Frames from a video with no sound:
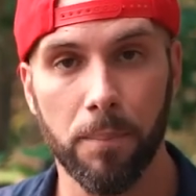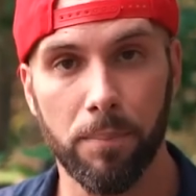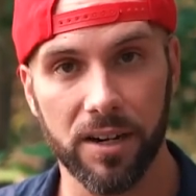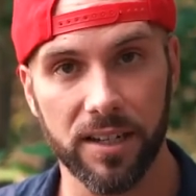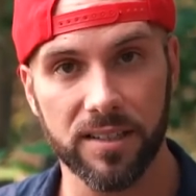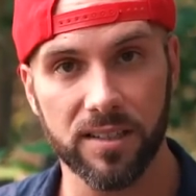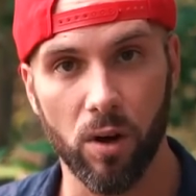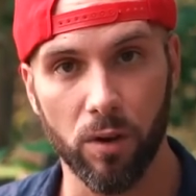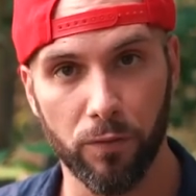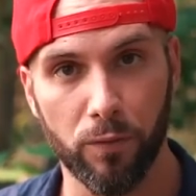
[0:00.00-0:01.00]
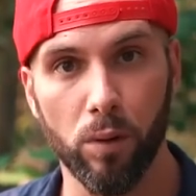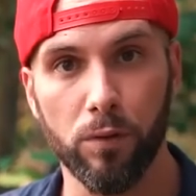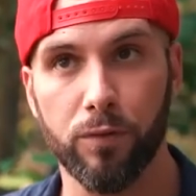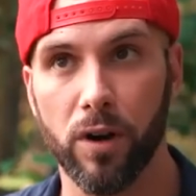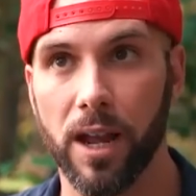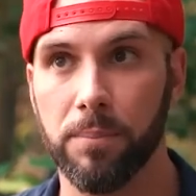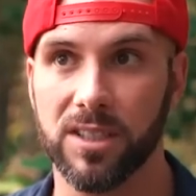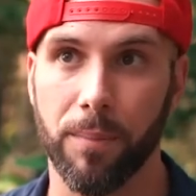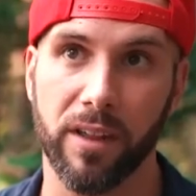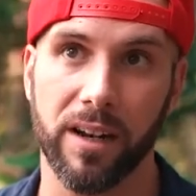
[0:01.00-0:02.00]
but it's on full frame,
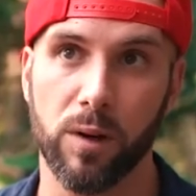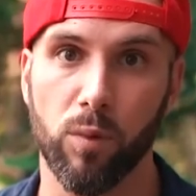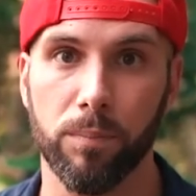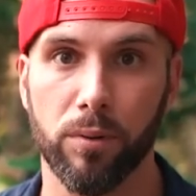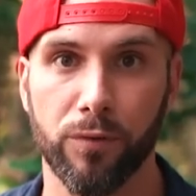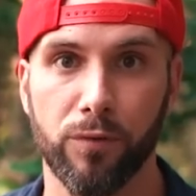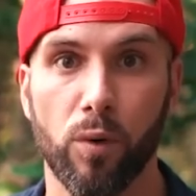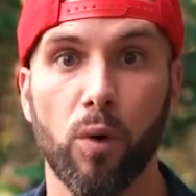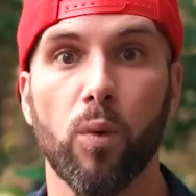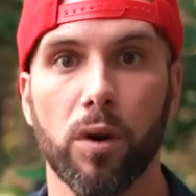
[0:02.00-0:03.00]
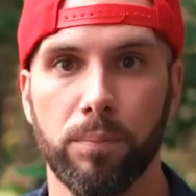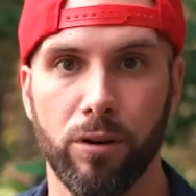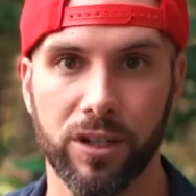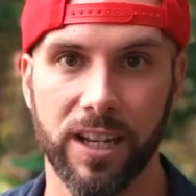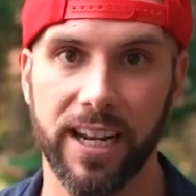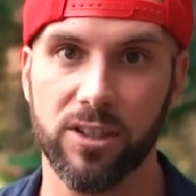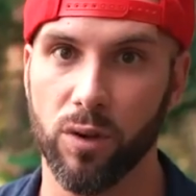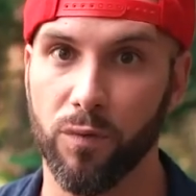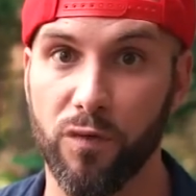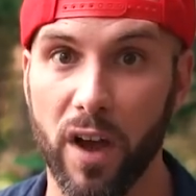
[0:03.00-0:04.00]
something like 1.4, 1.8,
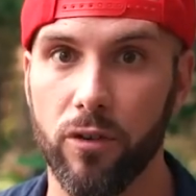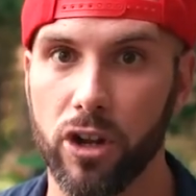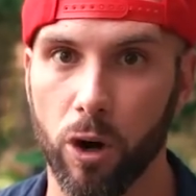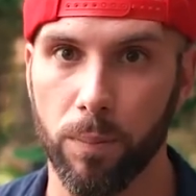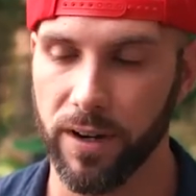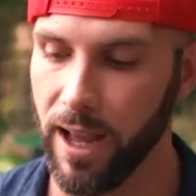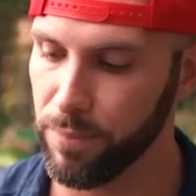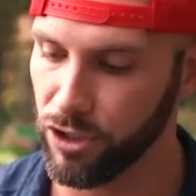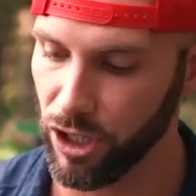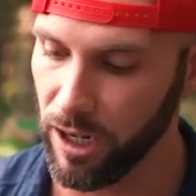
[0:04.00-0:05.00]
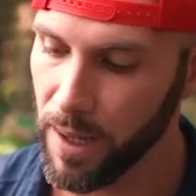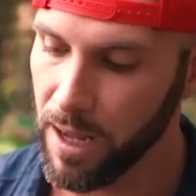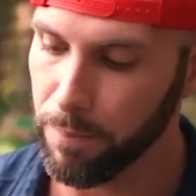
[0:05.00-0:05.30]
so very open aperture.